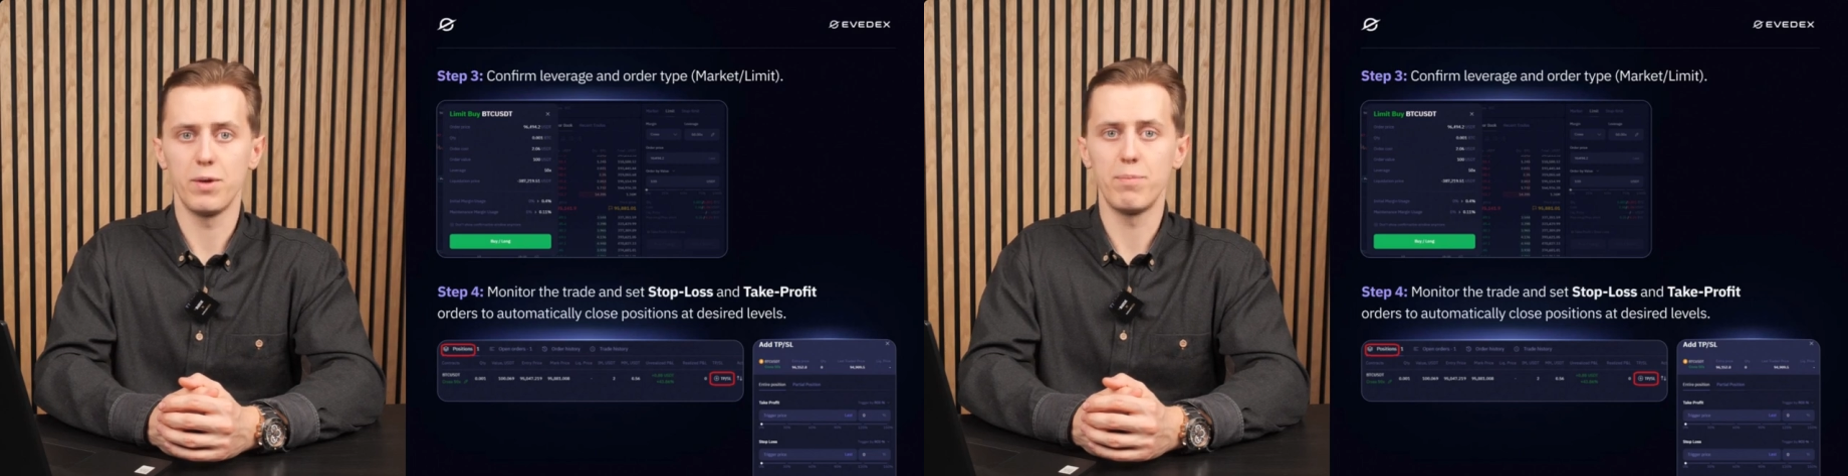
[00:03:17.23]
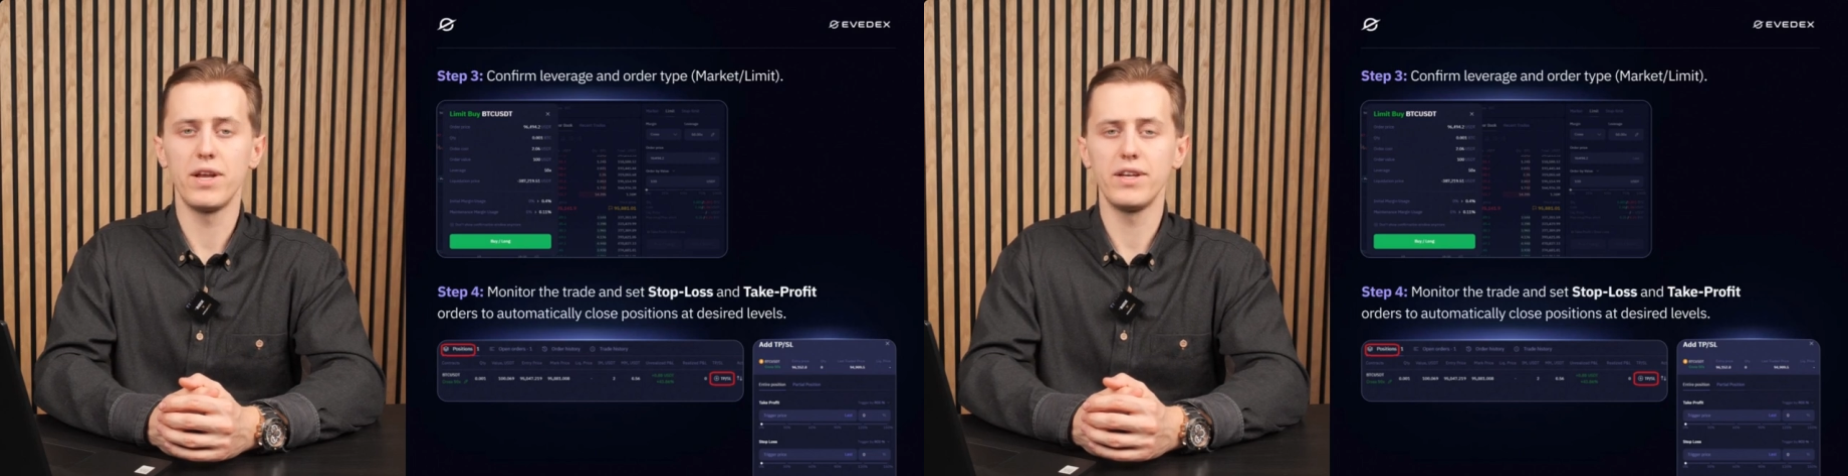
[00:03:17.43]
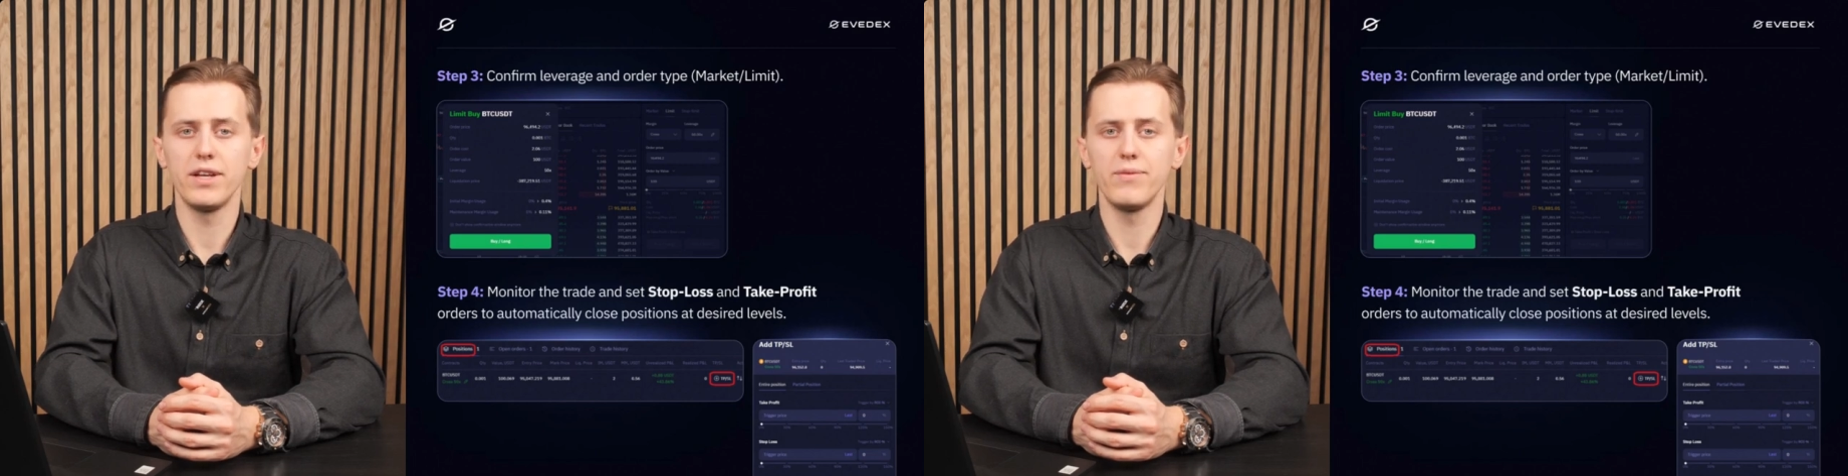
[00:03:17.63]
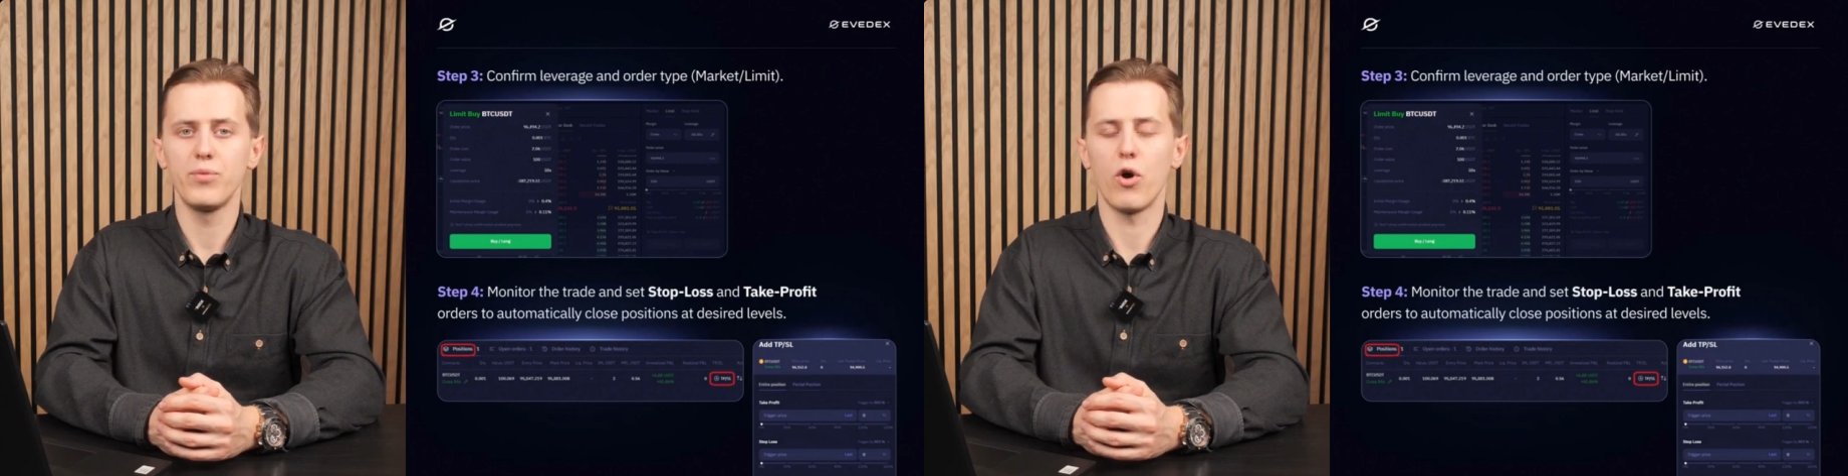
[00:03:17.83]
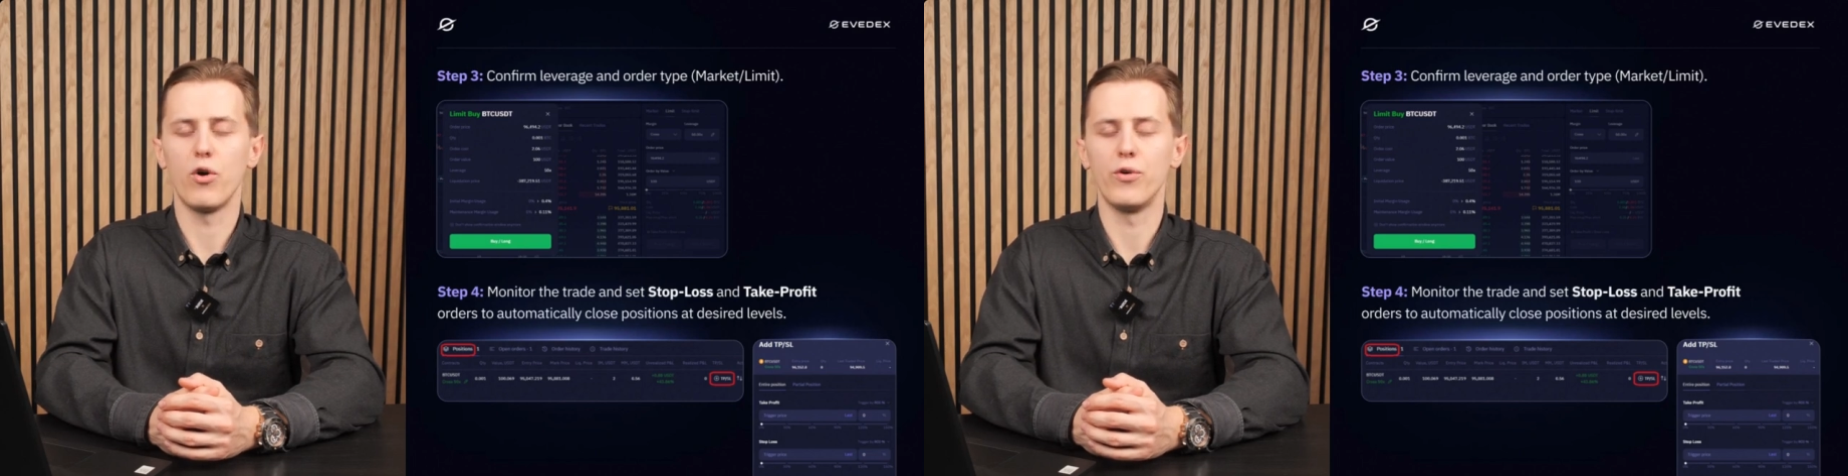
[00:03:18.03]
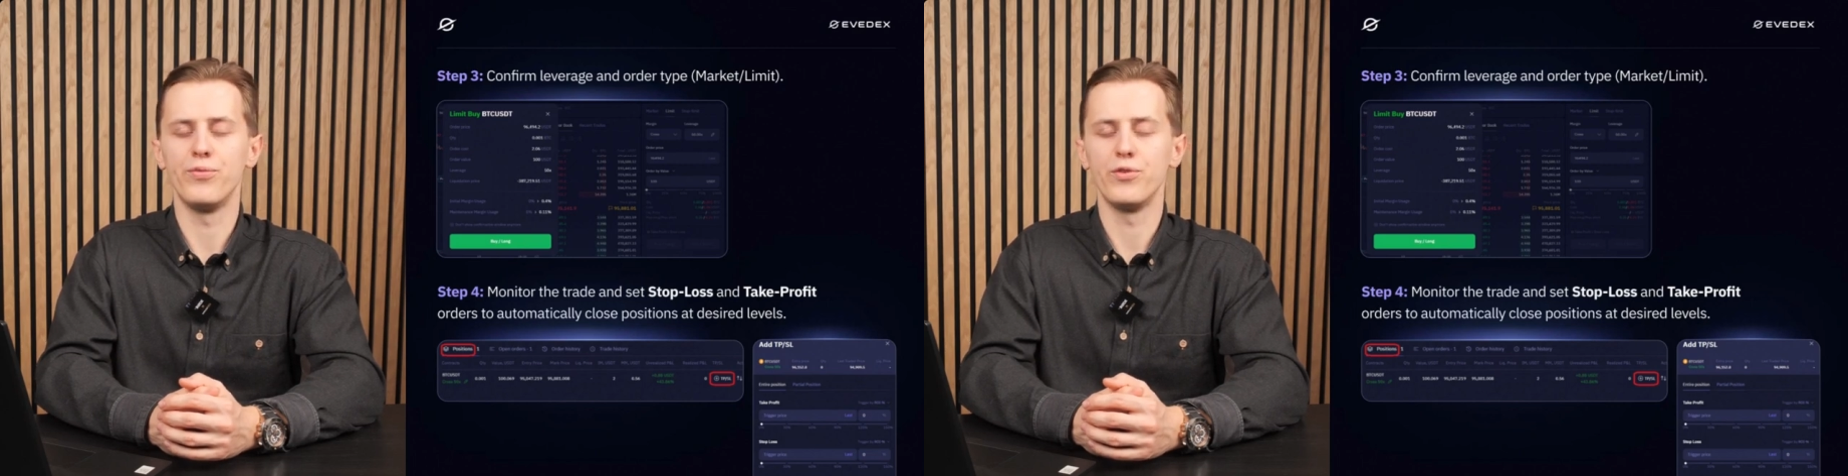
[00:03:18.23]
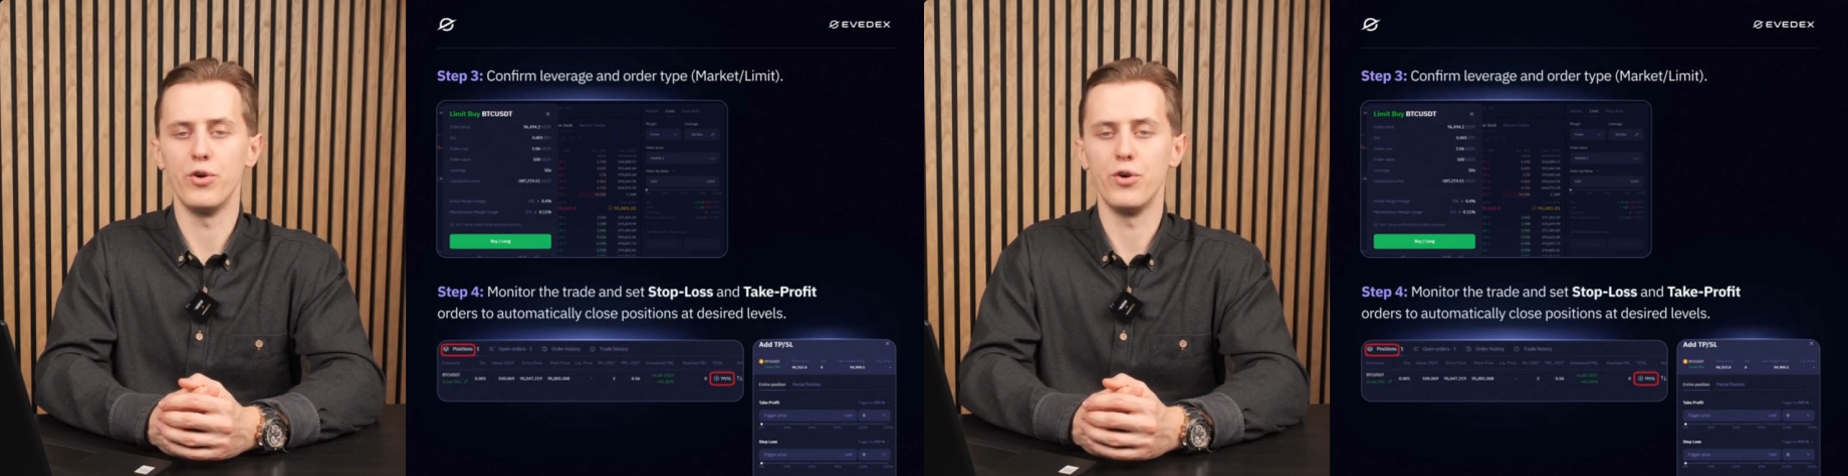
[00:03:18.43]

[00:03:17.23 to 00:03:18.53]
depending on